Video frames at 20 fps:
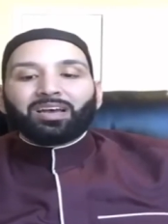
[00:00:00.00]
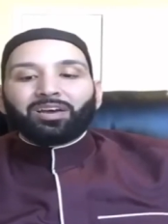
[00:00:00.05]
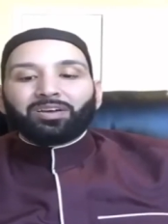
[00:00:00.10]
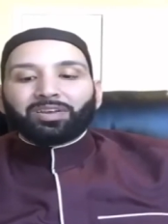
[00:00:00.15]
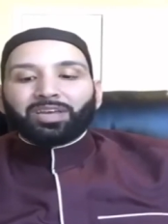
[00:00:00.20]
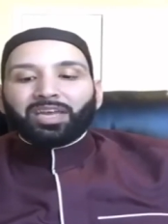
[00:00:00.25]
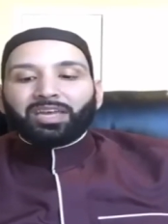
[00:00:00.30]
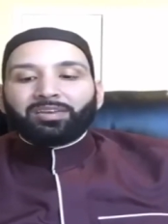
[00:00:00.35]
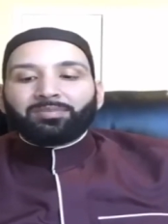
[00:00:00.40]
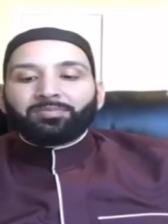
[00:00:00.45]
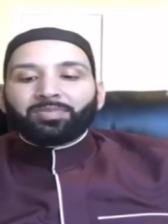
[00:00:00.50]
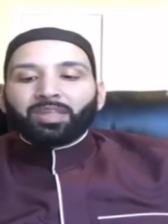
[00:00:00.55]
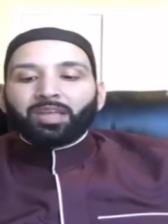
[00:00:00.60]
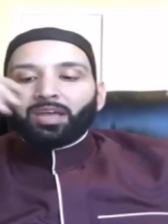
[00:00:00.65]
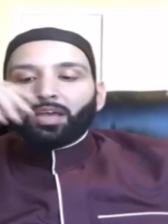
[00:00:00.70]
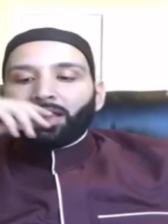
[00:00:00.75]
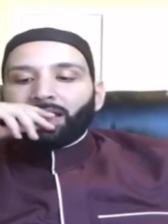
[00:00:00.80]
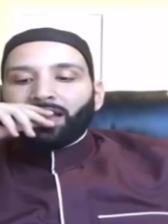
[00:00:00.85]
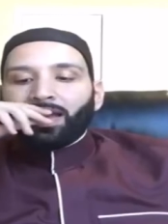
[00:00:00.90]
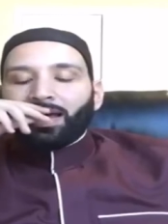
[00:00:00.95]
Okay?
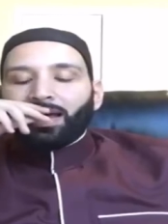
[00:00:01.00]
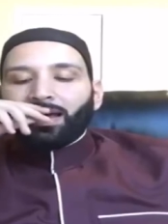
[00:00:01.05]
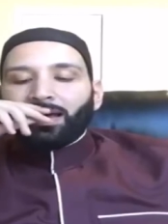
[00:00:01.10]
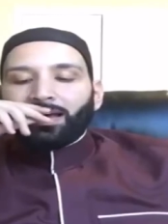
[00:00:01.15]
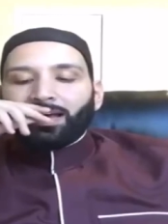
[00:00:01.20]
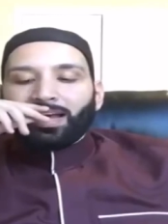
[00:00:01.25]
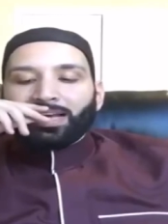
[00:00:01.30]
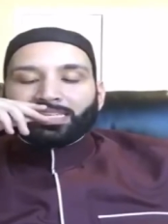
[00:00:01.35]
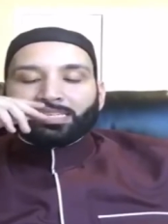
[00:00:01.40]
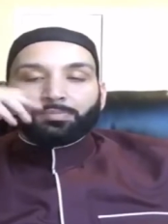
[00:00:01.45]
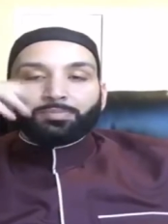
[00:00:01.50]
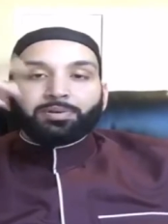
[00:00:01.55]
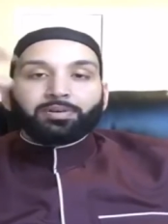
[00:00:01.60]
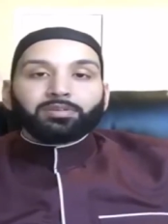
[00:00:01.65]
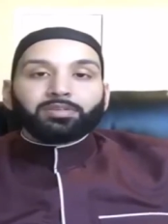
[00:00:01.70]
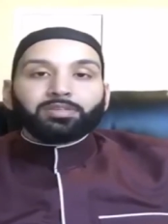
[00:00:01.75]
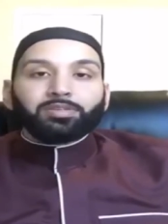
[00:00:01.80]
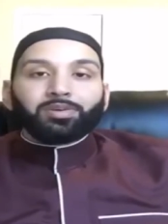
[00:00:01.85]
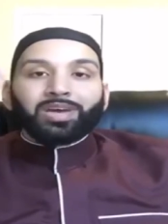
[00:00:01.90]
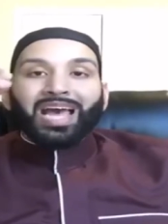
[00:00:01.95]
uh, as
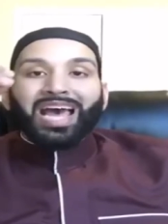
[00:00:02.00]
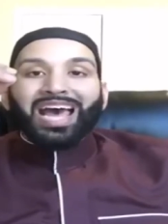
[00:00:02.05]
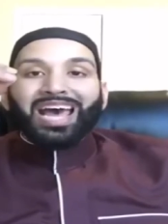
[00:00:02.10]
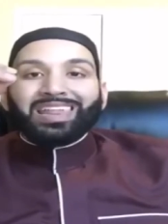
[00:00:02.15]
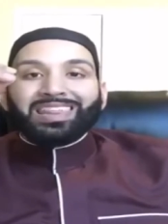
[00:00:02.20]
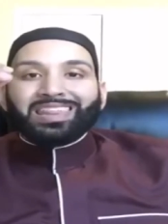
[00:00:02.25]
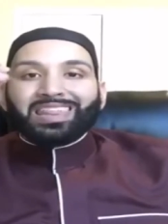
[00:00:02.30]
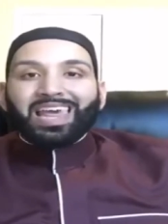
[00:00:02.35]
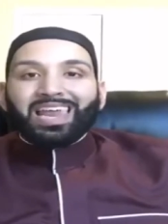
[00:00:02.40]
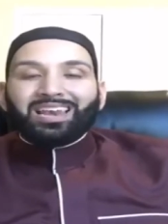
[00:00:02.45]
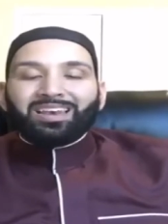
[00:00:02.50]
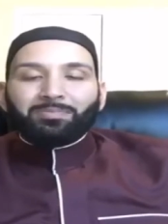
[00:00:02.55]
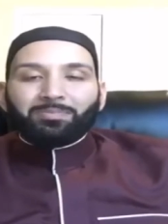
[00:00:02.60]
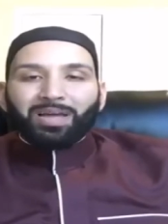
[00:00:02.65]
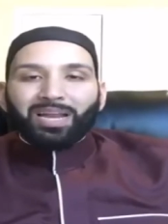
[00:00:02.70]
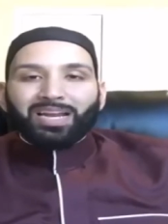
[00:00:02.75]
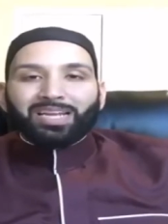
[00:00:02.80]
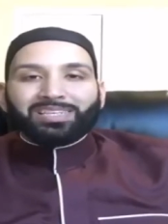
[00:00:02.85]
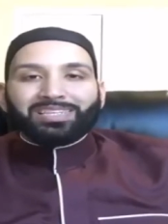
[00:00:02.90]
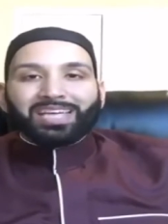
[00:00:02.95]
opposed to
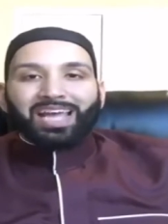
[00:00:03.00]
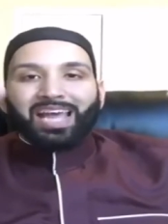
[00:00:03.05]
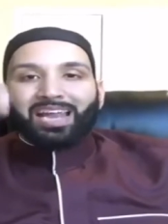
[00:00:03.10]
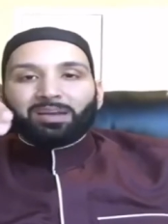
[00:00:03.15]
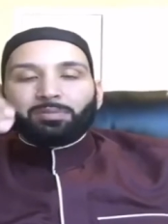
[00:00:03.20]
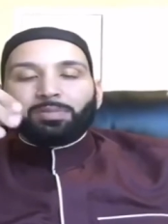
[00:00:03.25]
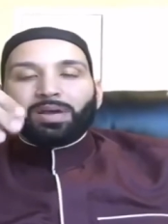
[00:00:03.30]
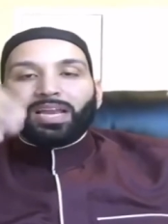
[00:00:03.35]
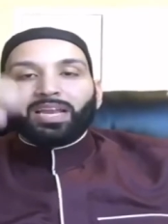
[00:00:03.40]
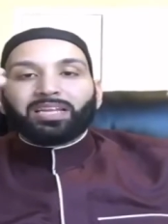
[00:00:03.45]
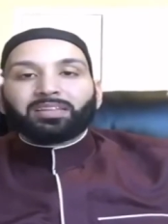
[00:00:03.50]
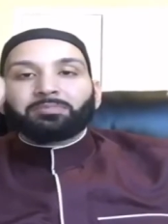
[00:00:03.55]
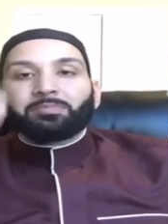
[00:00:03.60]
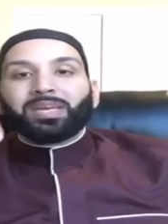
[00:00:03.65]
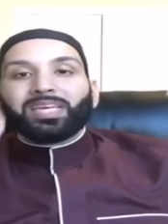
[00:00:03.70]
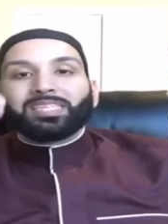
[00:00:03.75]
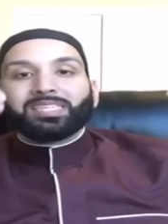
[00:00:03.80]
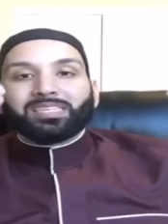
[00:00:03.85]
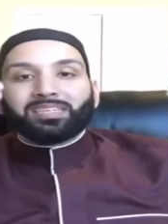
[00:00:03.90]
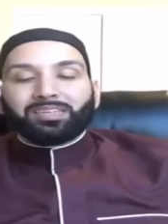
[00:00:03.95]
al-balad, al-balad
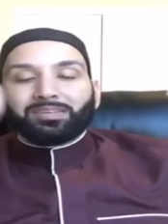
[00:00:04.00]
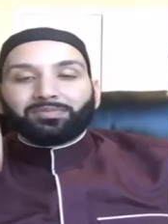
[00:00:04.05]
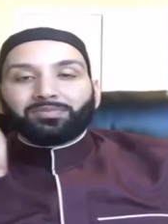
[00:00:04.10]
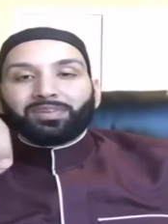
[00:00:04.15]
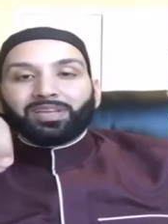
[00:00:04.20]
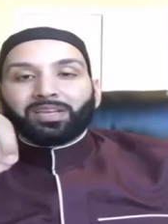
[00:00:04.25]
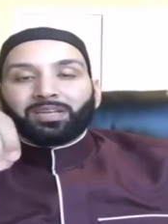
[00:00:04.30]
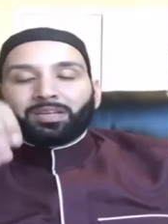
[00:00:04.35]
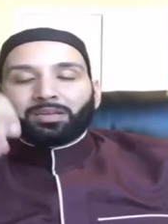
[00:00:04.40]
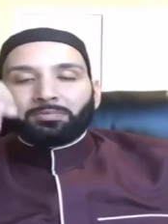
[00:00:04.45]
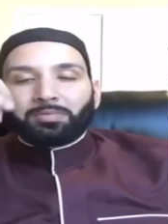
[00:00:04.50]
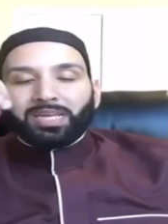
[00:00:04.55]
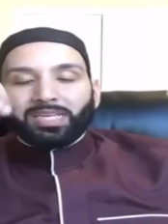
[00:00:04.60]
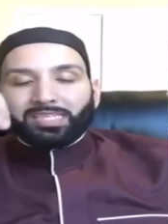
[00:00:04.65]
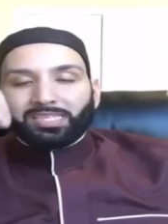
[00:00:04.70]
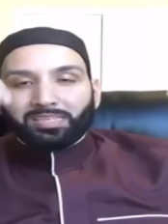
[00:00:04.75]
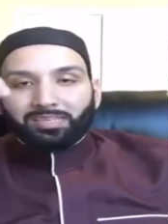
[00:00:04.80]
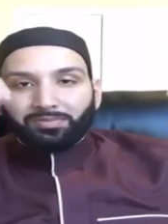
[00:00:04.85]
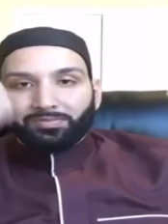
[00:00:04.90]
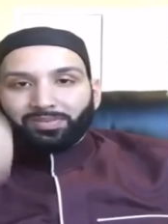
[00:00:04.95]
makes it
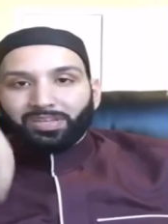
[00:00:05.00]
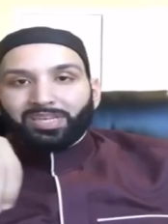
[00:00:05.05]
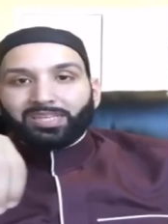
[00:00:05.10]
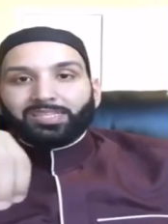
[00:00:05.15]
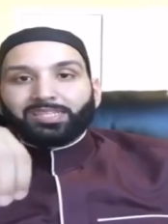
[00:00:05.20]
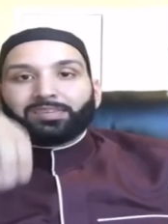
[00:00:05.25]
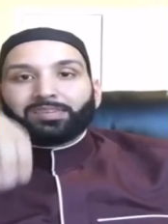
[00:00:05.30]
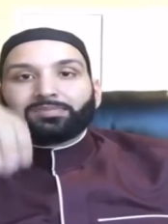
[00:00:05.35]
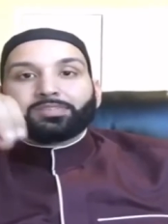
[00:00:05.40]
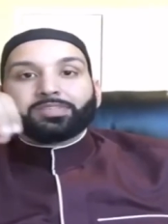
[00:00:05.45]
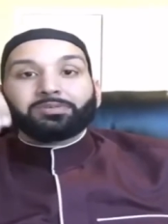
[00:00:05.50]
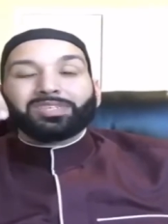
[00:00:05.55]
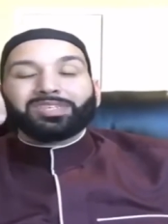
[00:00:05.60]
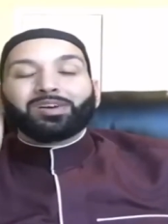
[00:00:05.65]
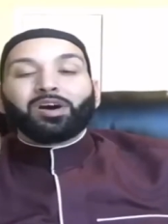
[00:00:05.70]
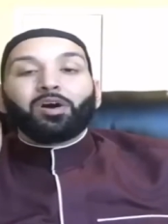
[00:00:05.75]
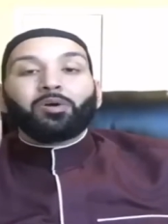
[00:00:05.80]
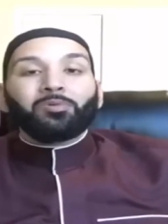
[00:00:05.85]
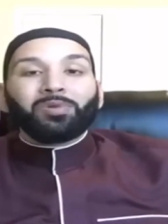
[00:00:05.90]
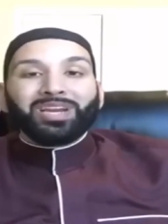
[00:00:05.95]
makes it definitive, so it's
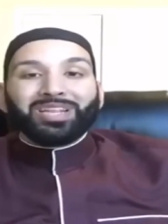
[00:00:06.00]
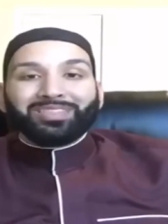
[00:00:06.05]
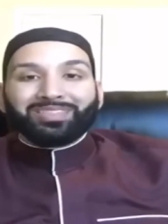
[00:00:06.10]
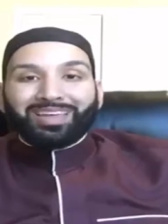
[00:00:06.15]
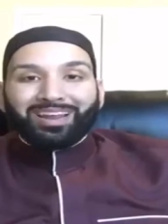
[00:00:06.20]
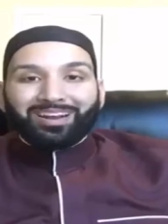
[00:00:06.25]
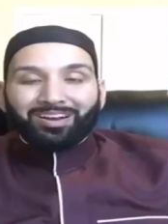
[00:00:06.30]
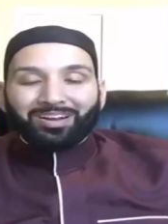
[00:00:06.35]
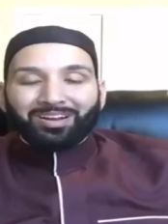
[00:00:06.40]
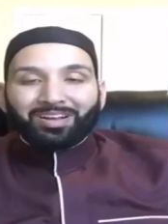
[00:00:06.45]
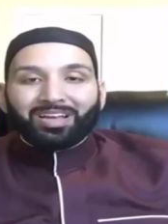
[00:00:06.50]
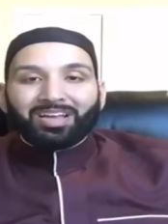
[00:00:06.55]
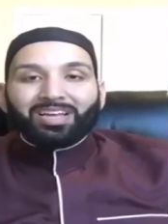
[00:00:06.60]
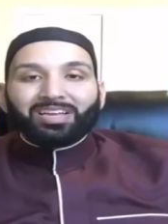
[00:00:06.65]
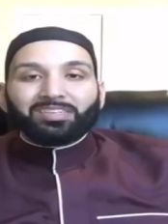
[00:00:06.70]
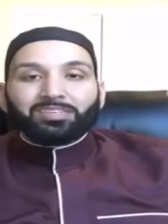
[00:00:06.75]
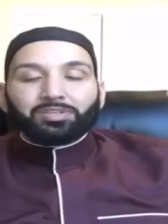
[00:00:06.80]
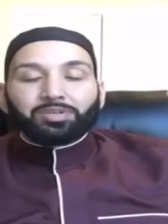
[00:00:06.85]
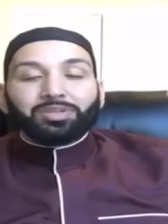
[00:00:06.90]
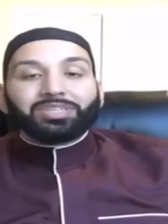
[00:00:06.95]
already there.
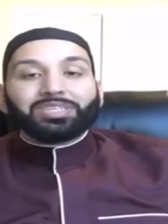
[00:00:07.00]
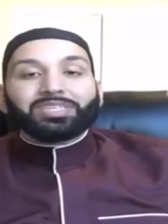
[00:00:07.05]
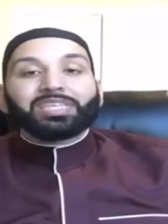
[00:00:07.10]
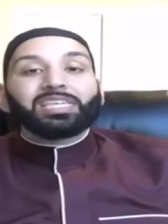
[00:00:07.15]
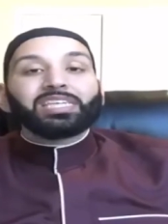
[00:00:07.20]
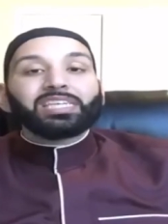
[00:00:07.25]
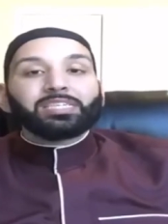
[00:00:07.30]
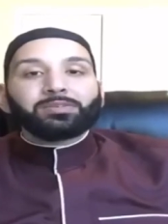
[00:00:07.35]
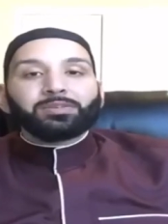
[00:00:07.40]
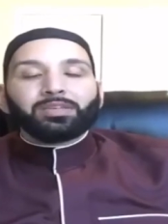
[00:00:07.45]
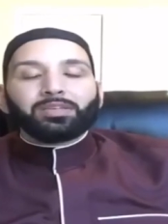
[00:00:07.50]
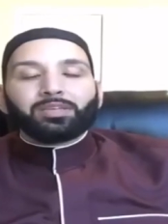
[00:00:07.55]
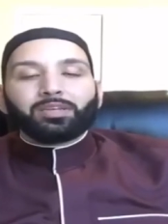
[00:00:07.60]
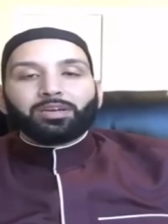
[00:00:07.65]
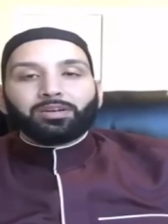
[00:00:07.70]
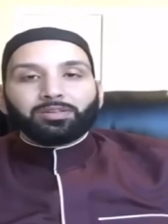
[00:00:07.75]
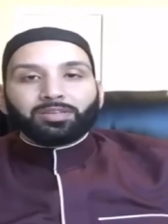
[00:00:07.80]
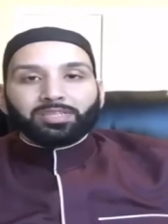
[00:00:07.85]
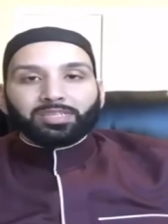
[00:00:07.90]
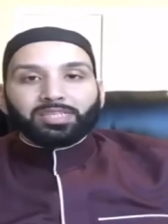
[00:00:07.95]
So the city's you
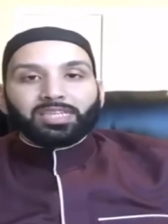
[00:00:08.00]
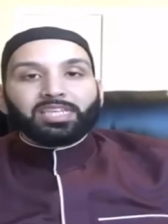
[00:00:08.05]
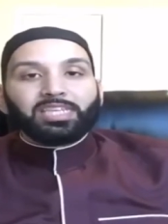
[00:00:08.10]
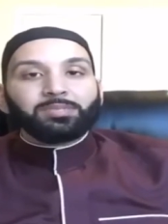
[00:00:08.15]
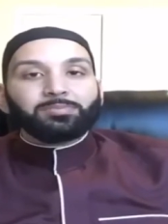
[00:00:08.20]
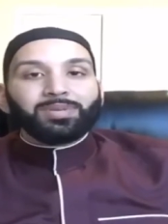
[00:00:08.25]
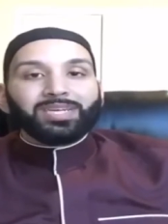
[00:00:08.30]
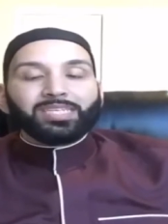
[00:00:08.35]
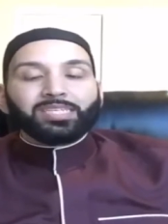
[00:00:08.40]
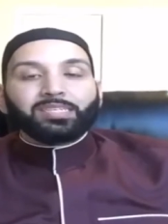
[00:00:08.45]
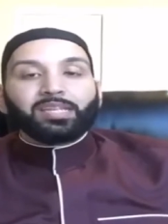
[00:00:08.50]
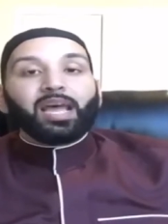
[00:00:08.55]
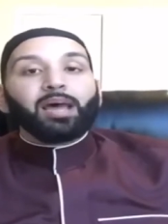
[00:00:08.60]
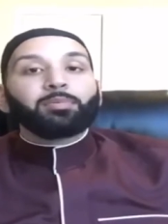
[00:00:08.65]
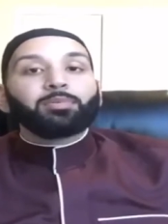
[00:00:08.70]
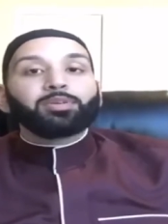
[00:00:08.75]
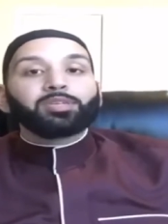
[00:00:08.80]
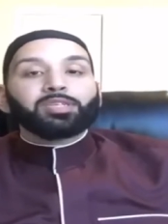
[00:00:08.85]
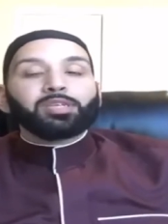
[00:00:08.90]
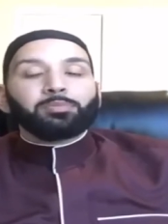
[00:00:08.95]
know the city's been
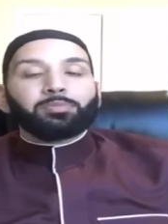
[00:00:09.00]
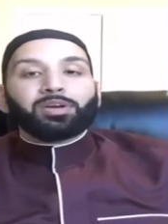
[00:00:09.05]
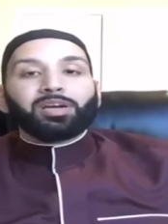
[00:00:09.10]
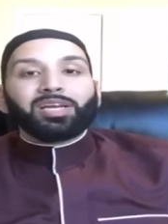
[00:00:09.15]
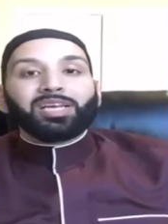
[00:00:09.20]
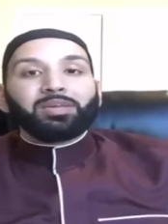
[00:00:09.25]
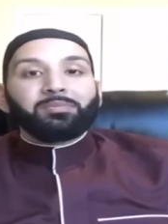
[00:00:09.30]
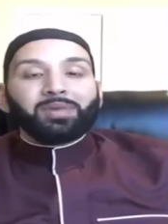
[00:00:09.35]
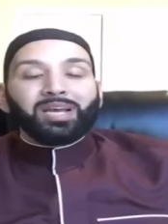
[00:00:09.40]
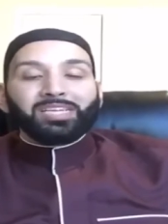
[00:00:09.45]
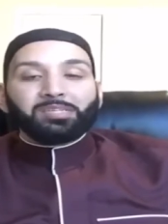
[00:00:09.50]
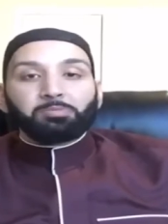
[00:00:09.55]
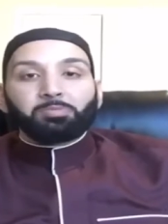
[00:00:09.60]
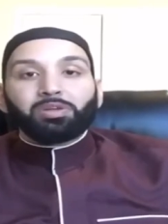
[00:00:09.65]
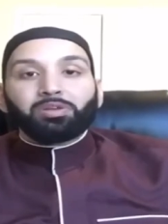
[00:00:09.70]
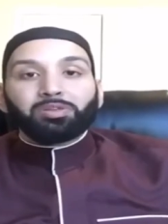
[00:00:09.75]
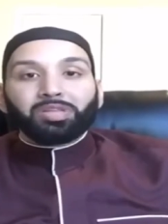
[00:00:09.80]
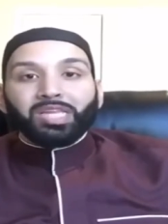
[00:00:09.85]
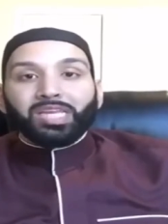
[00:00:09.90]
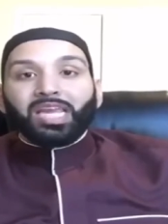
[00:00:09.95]
established. Ibrahim has
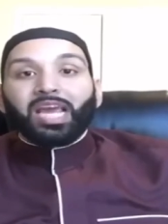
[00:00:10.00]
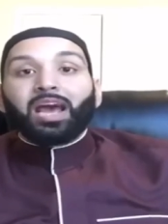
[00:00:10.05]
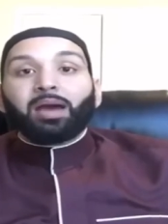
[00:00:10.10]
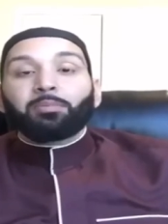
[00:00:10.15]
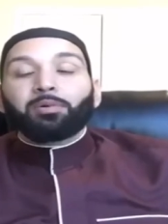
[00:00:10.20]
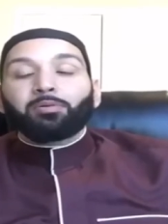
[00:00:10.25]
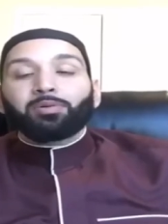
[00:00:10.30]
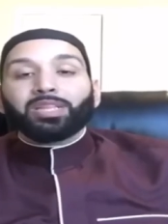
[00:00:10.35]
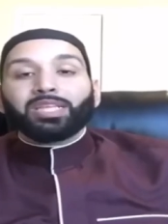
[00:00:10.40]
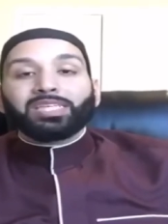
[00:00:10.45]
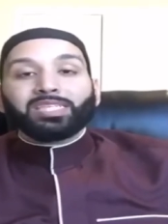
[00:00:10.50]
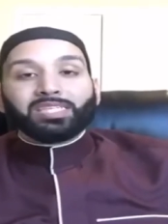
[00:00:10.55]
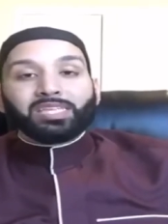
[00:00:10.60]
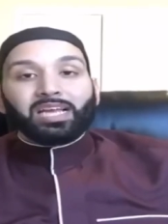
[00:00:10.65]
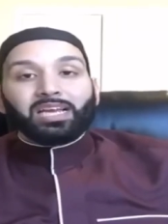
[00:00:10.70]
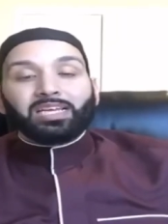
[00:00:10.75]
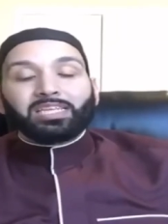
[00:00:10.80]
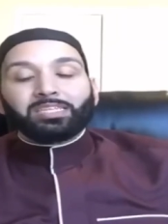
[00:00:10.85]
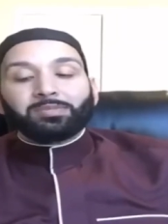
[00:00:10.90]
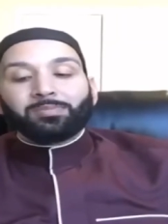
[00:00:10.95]
built the Kaaba with his
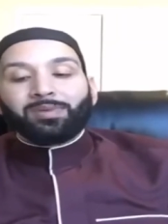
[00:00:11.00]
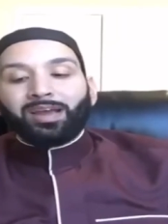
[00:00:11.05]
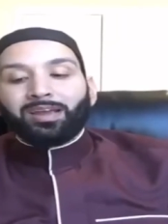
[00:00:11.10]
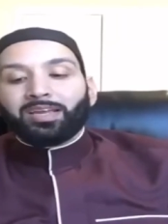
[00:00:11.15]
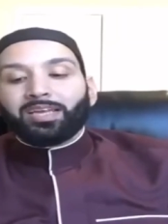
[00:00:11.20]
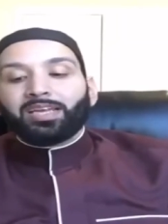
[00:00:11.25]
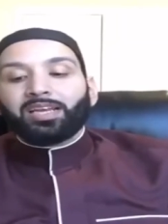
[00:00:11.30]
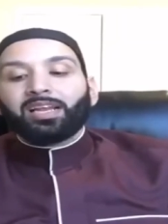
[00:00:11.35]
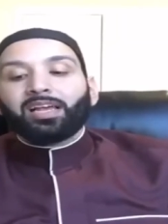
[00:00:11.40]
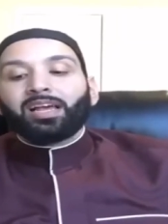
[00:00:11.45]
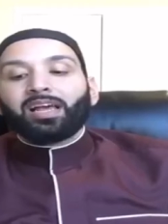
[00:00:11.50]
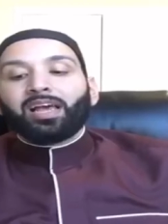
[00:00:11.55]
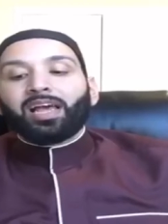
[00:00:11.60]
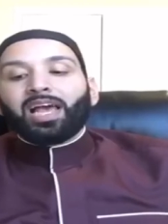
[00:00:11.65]
son Ismail,